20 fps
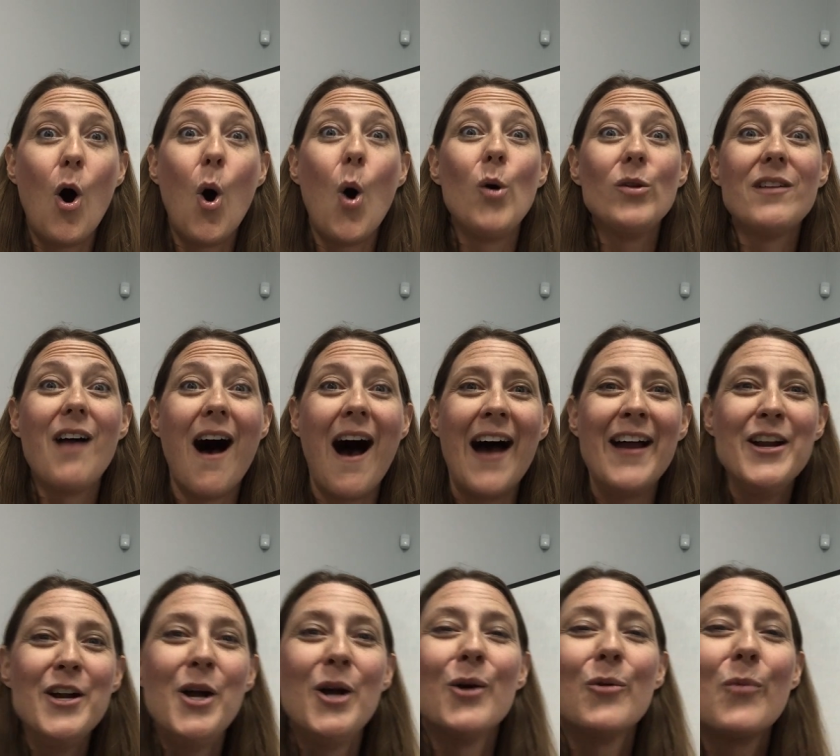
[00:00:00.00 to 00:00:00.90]
whole lot,
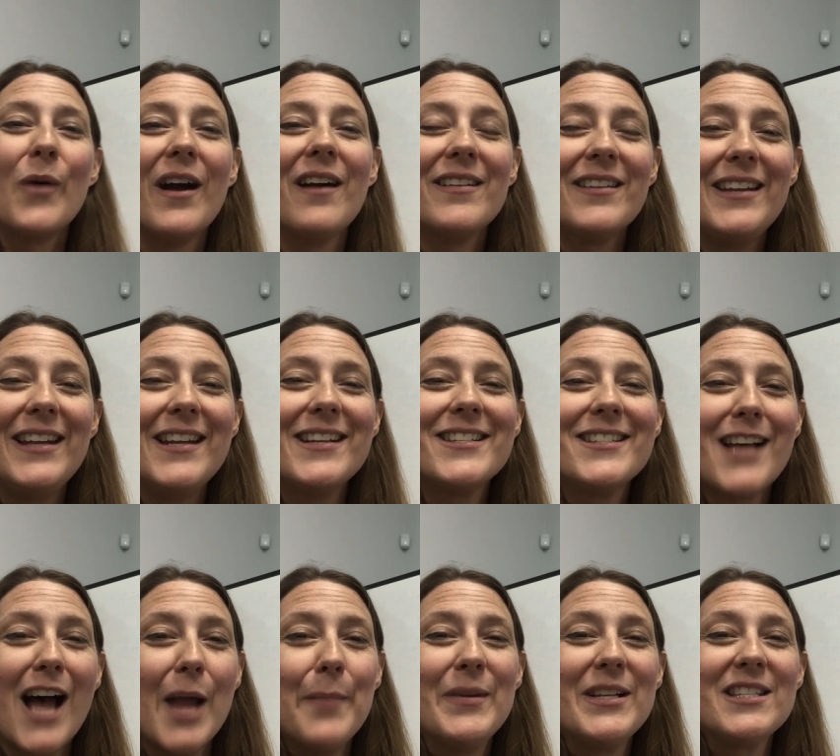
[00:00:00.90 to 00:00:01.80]
where the
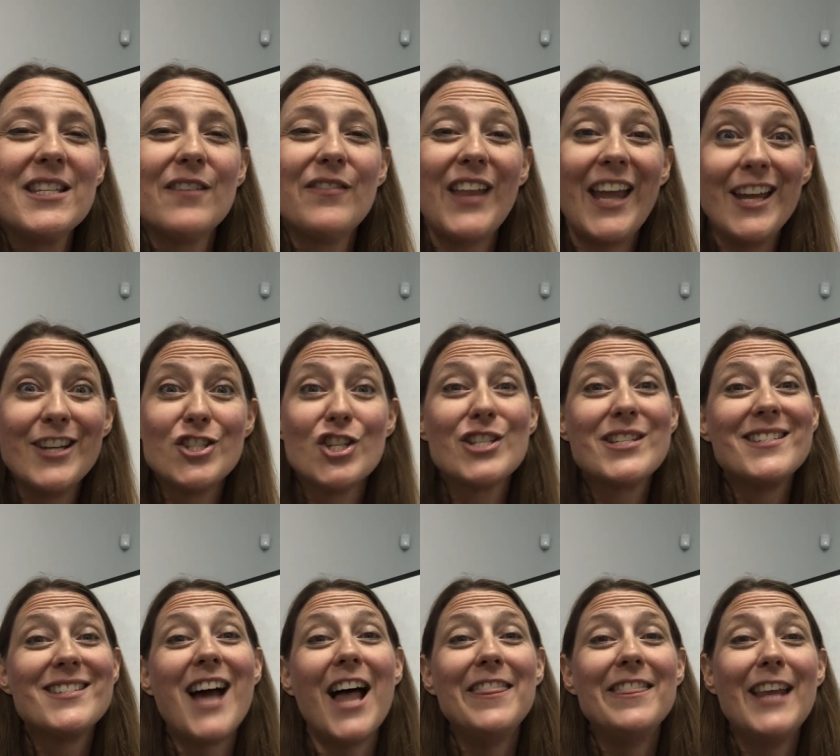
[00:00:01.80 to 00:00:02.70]
assignments, if they had
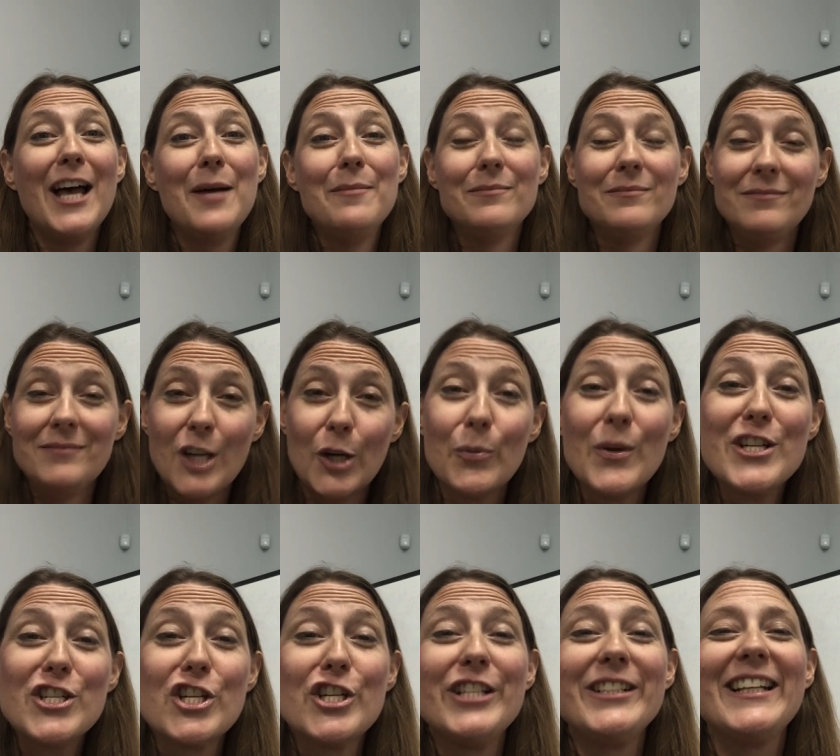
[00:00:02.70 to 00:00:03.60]
just done them
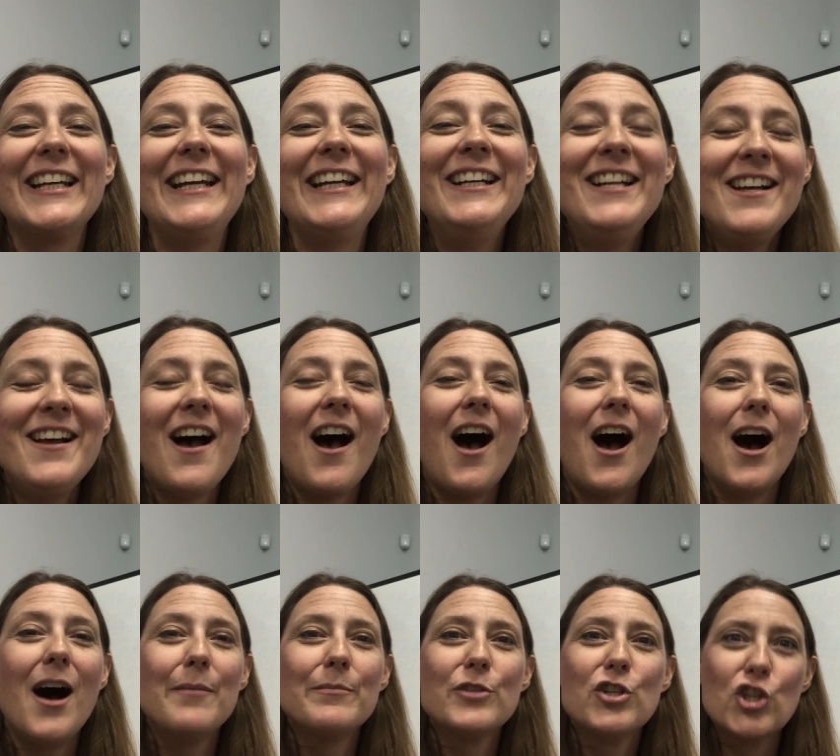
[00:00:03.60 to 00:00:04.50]
originally,
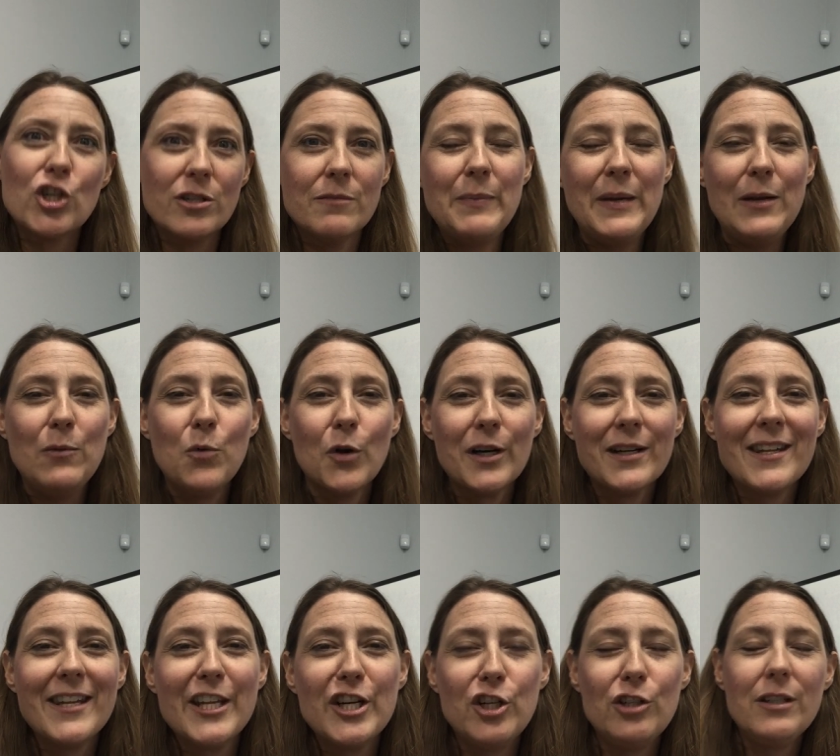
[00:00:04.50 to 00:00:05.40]
should be
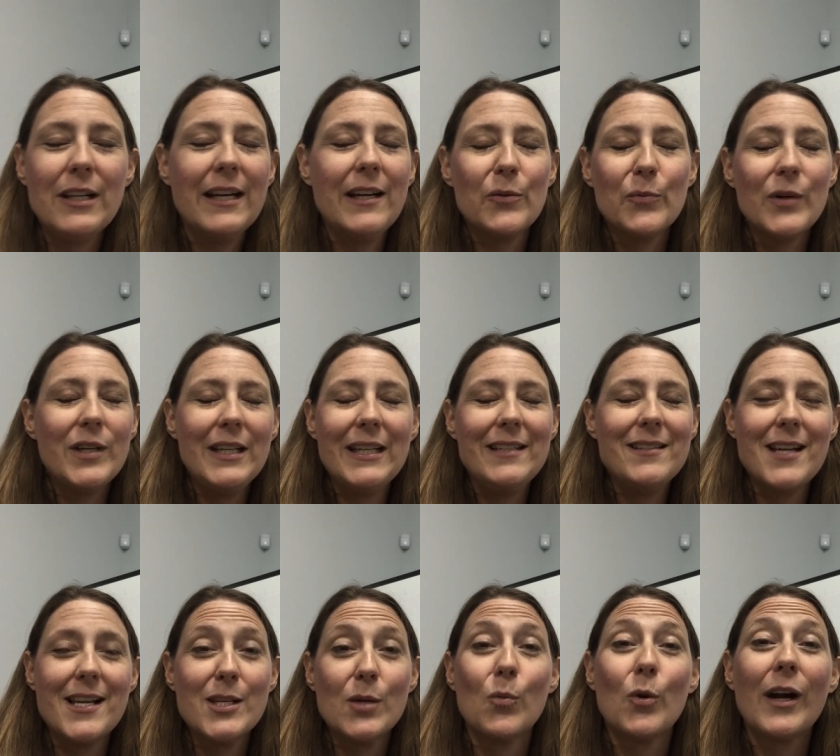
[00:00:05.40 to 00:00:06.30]
worth little. And it really
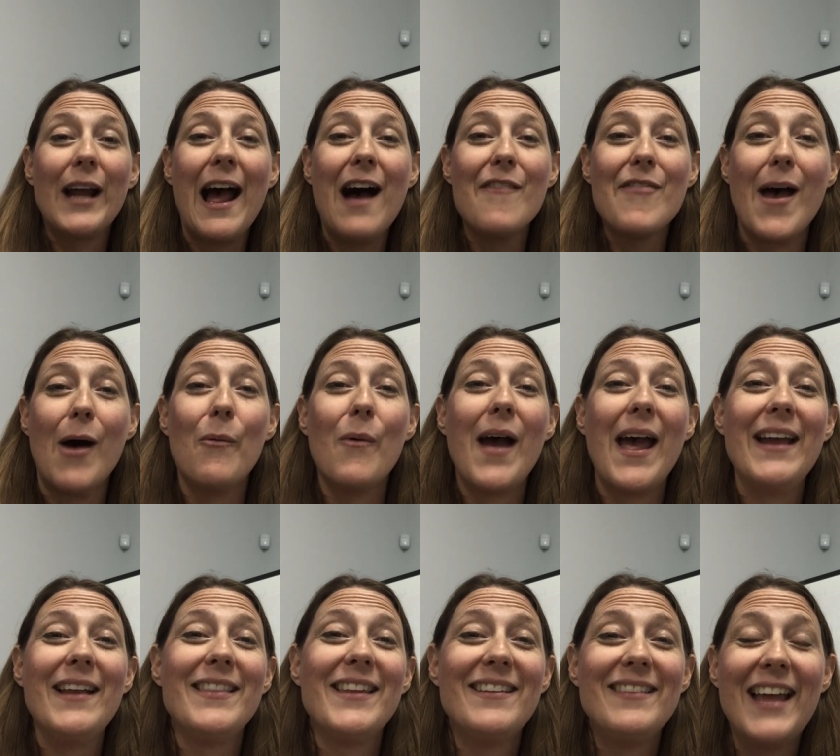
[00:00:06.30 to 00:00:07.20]
doesn't work out that
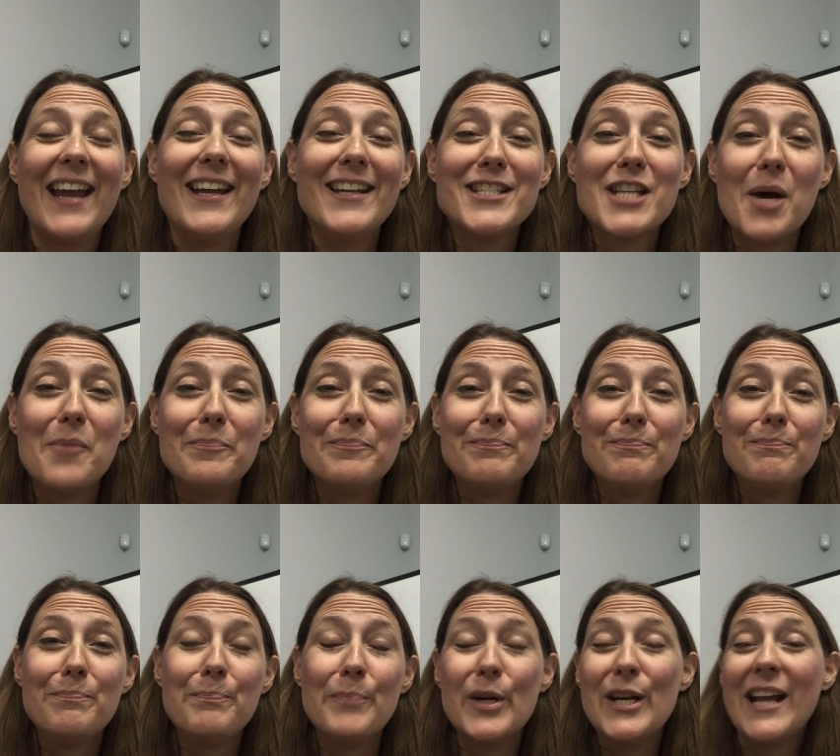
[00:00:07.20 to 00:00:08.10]
way. And then they end up
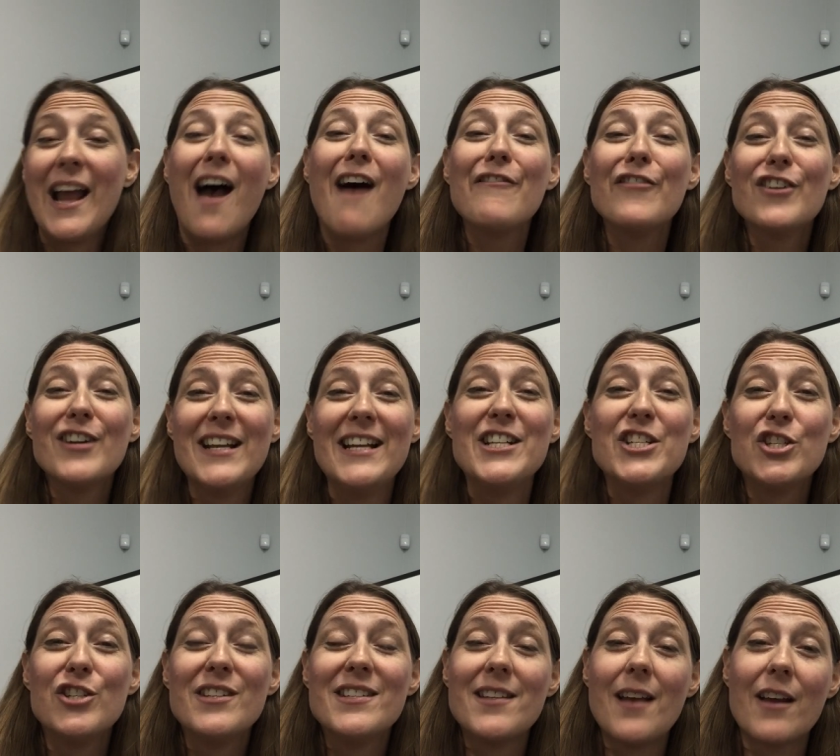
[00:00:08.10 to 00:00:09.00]
putting effort
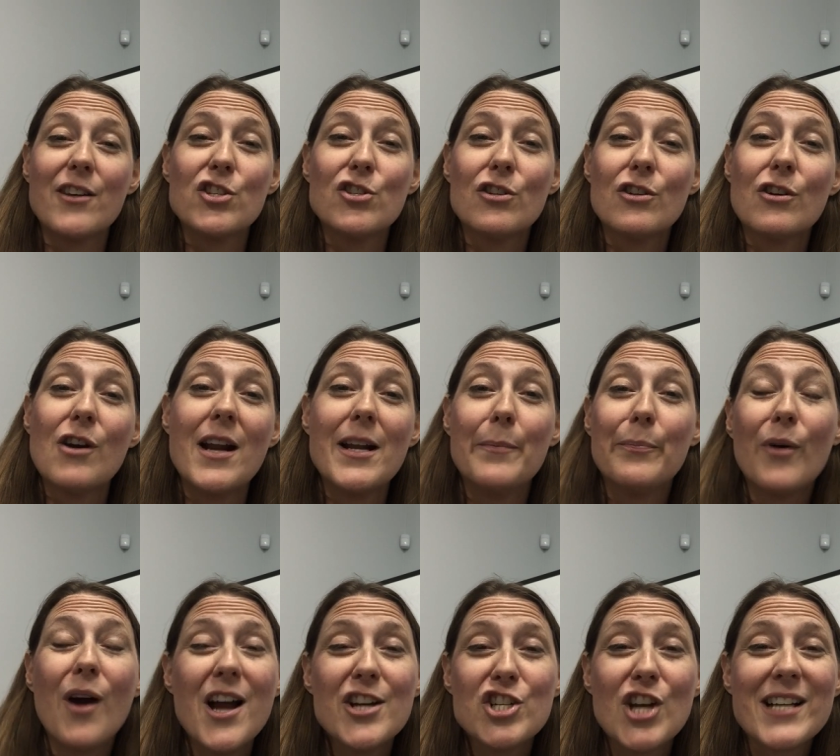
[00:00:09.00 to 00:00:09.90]
into this extra credit
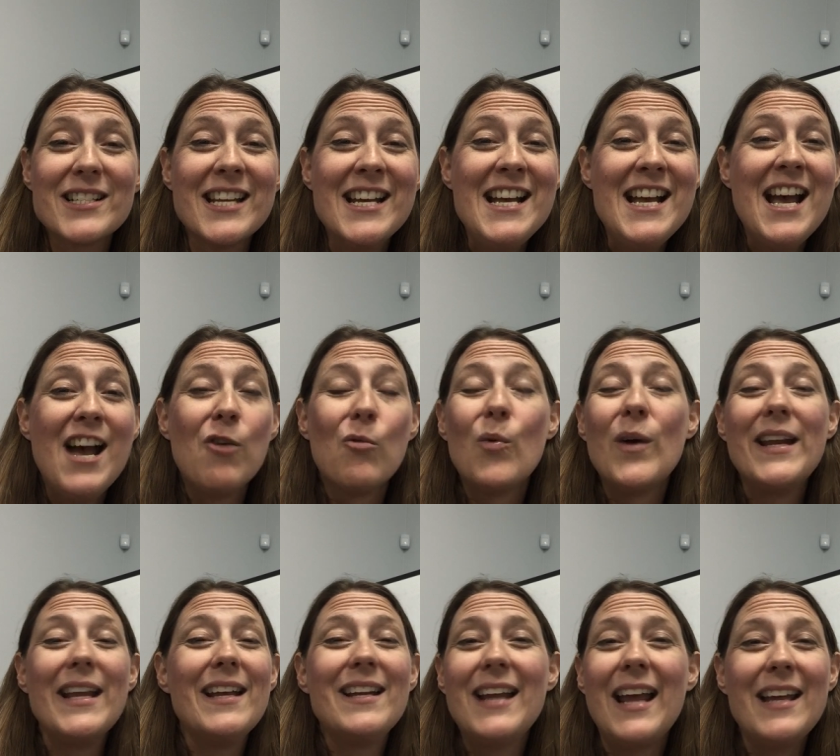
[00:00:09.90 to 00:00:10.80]
project
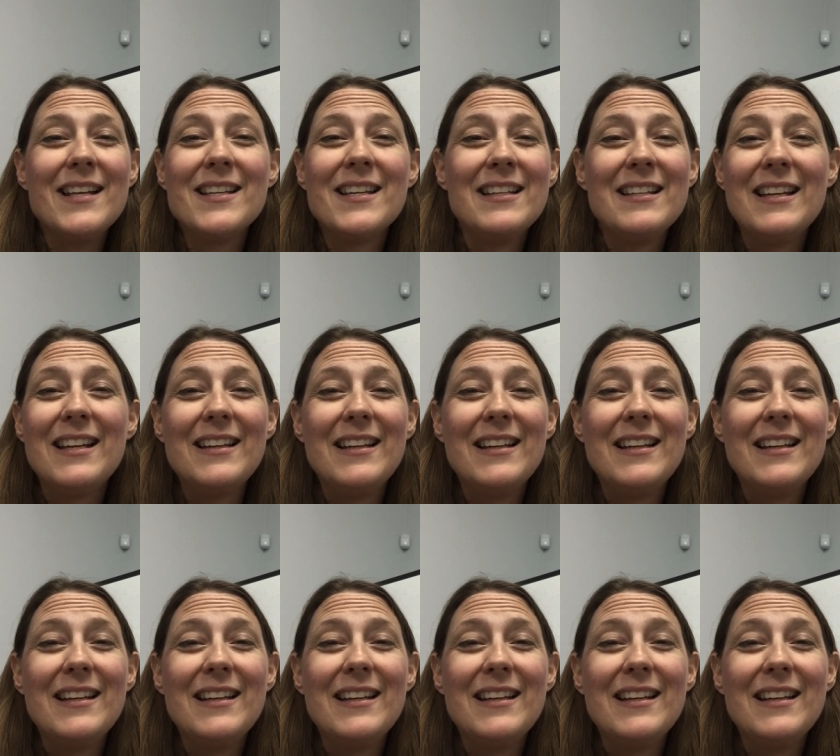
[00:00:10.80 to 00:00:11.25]
when it